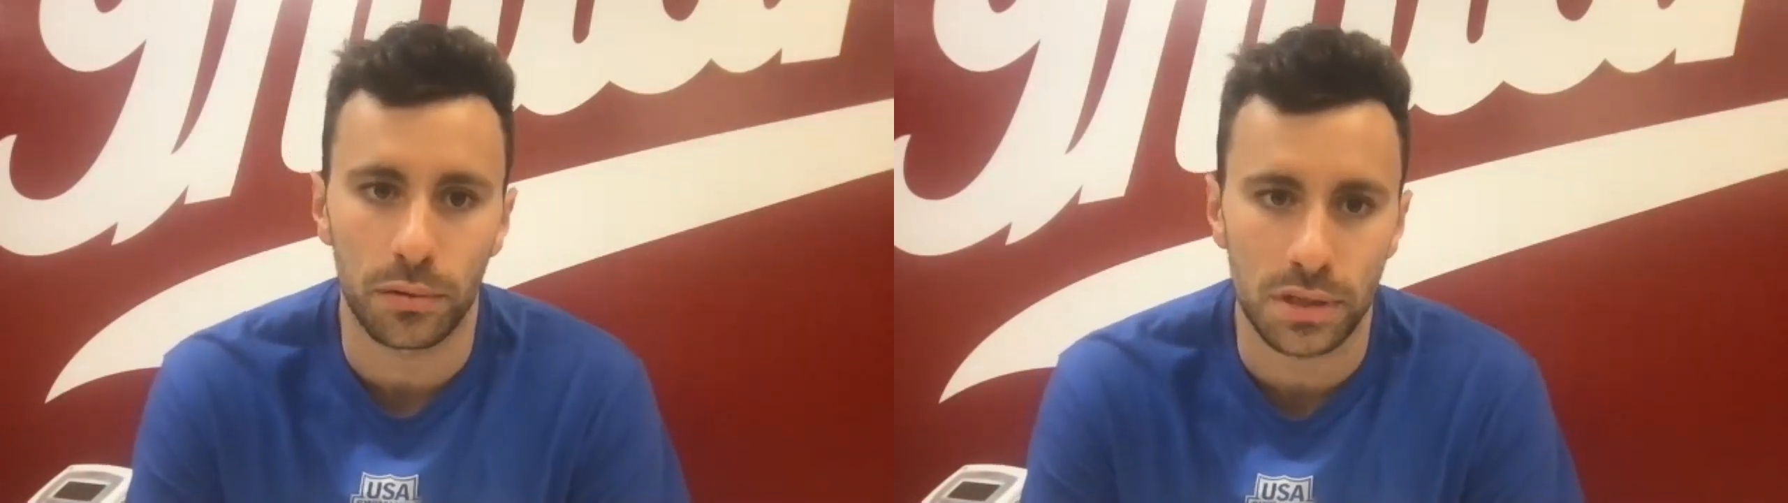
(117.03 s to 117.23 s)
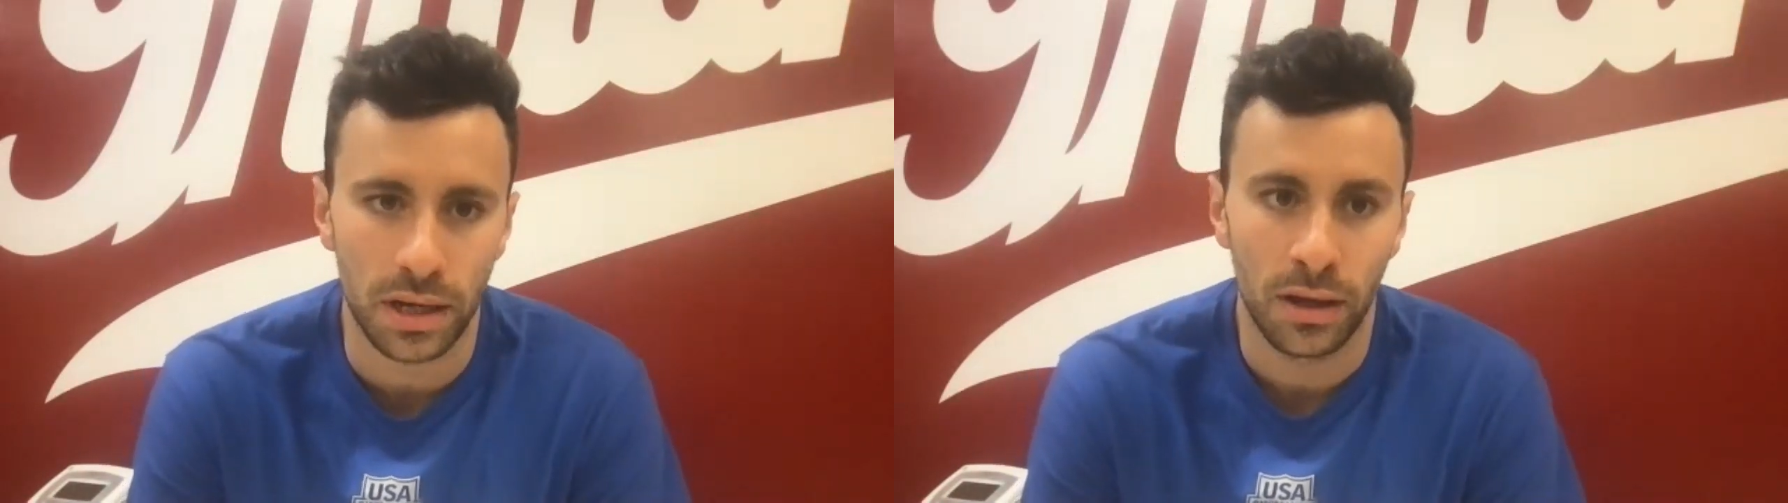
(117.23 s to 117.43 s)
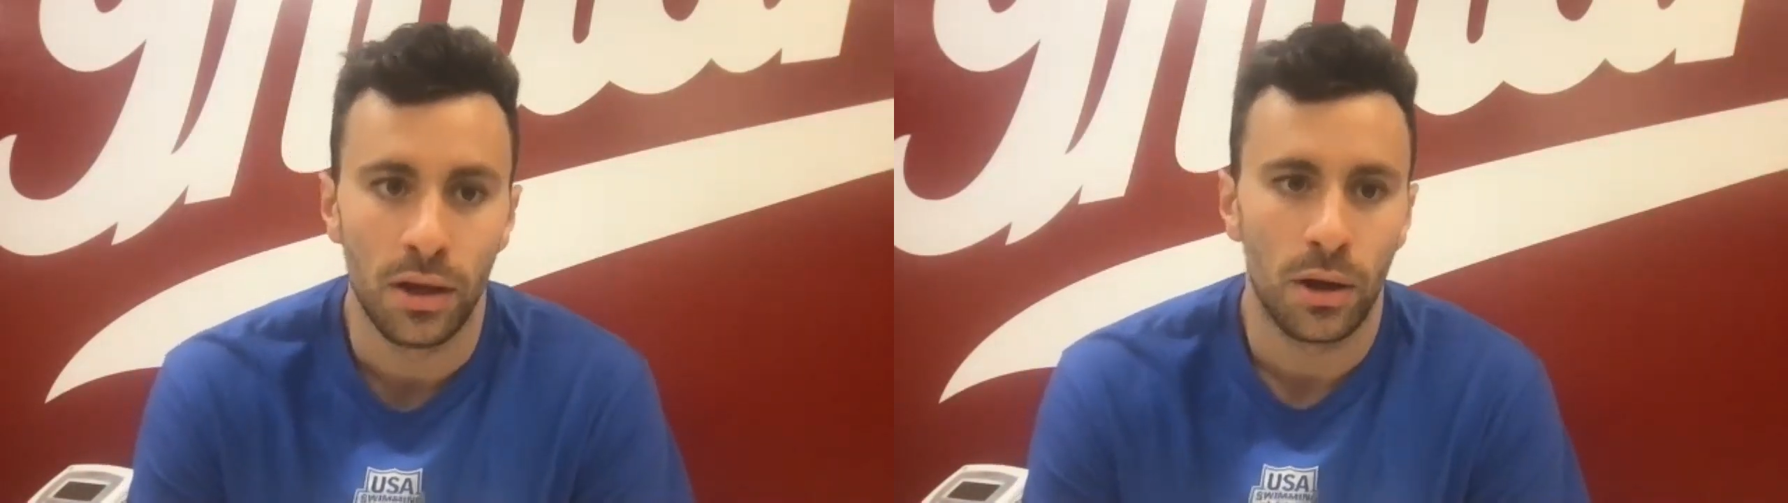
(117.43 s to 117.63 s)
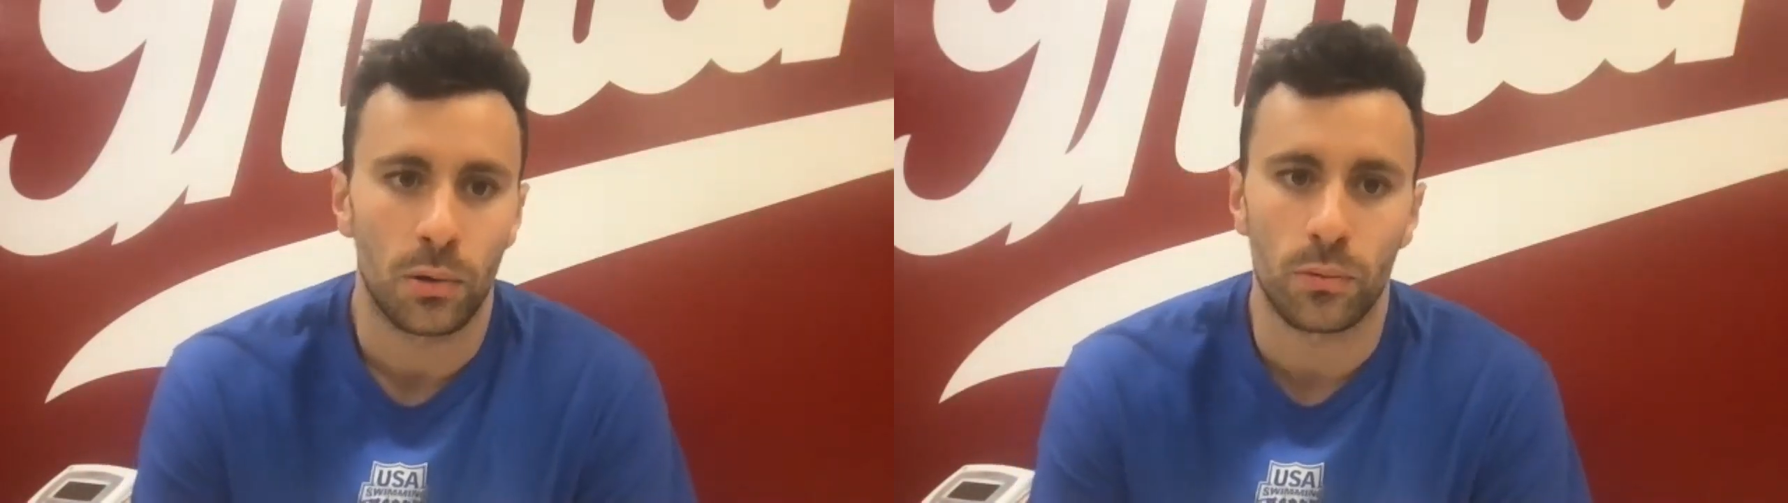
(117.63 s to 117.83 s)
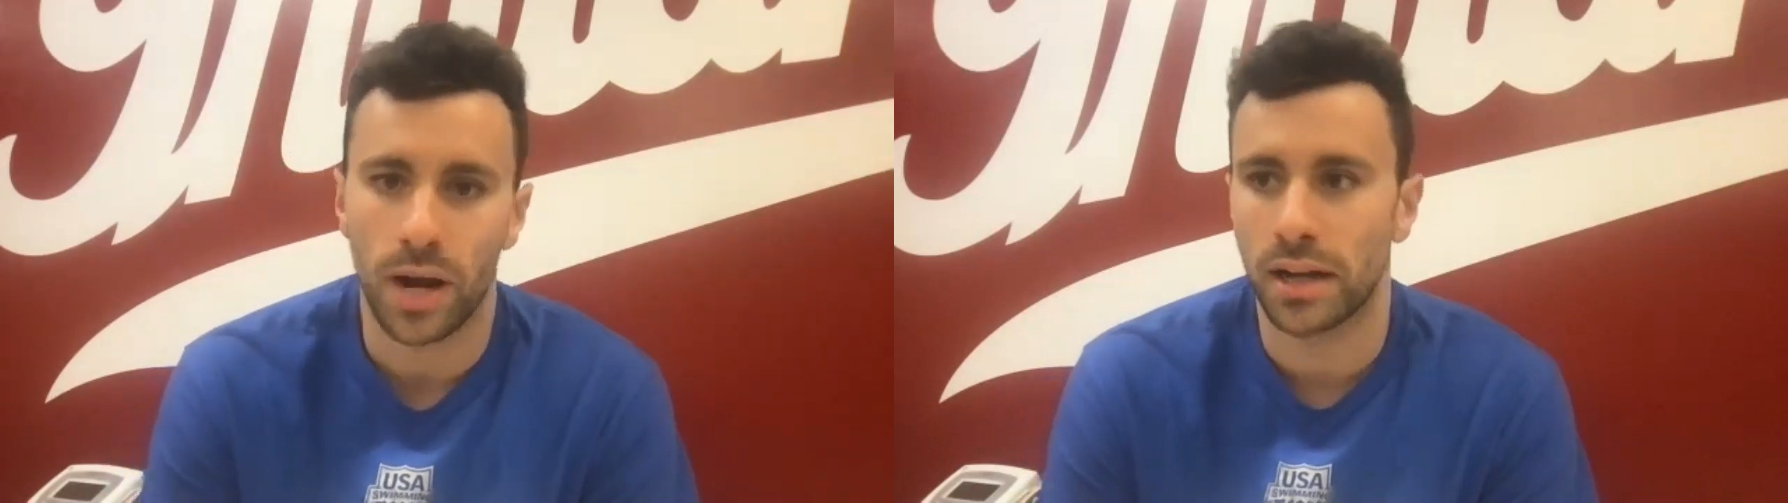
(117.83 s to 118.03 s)
was like
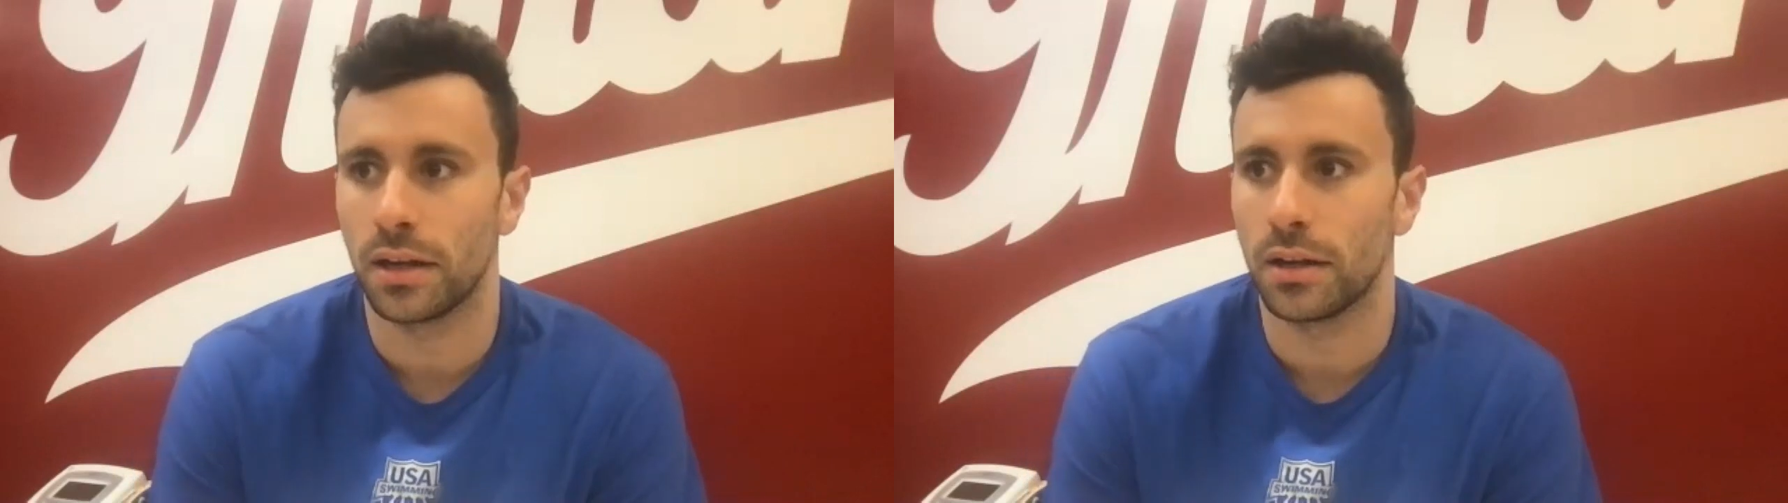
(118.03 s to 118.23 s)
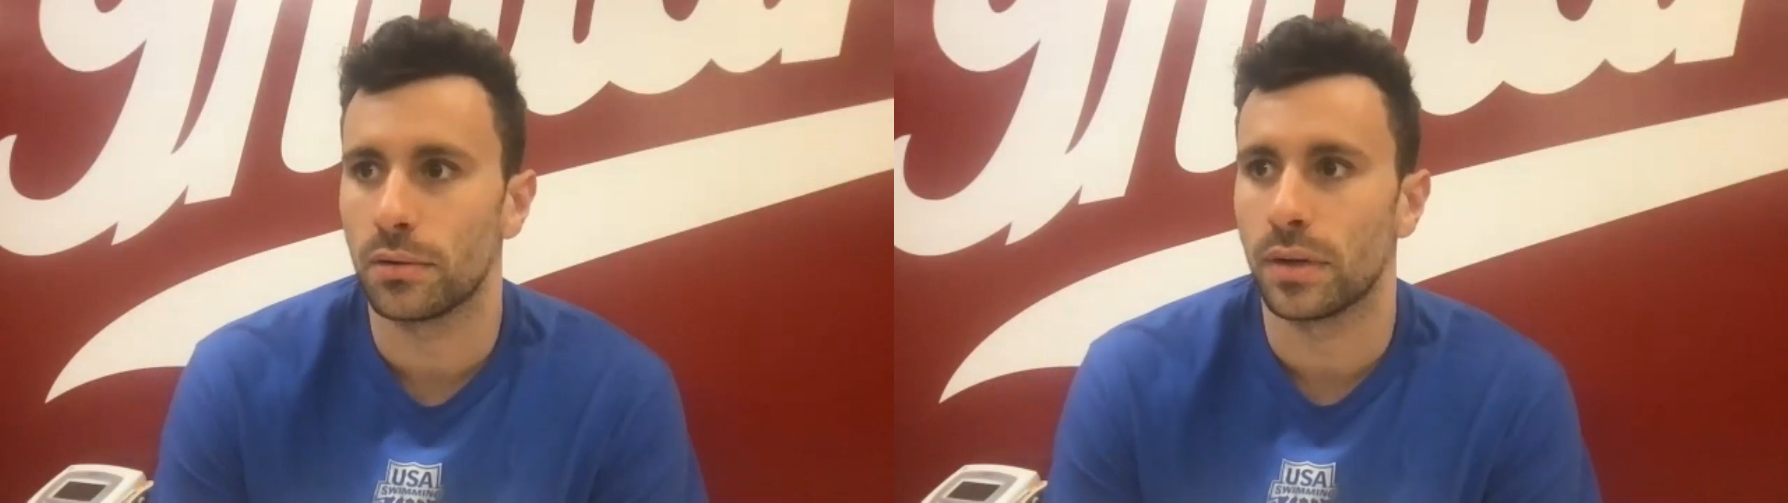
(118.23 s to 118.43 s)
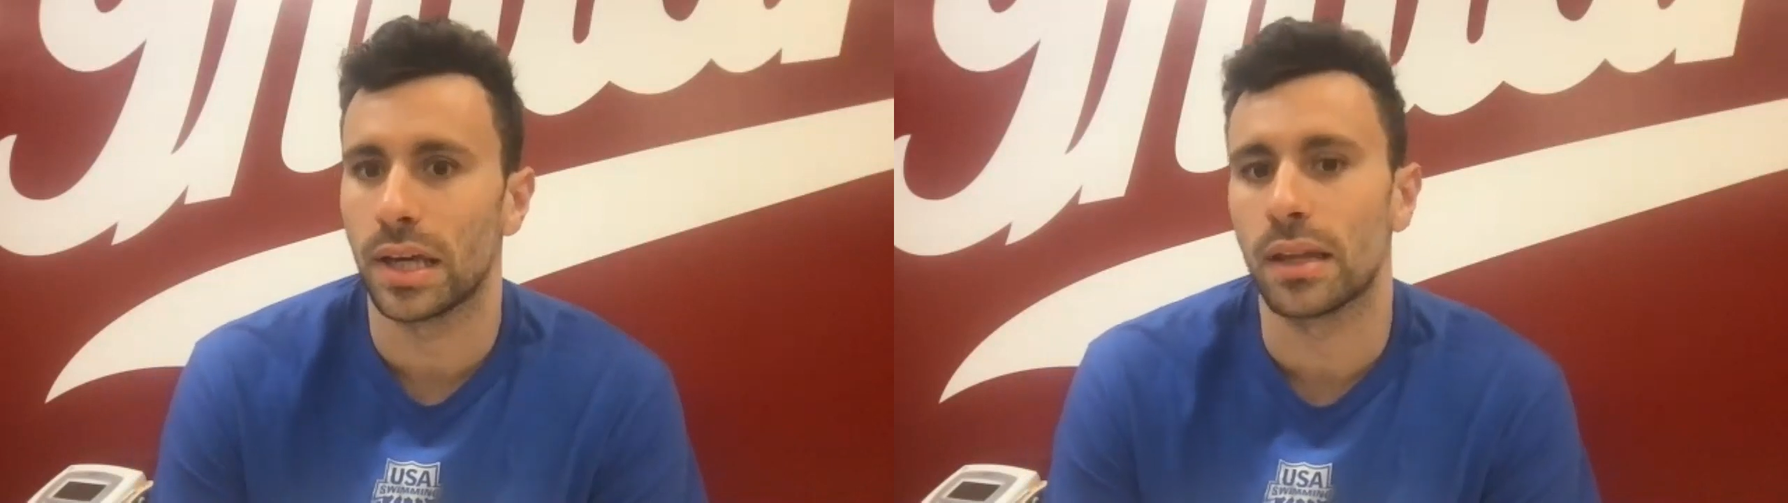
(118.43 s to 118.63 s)
ready to do it.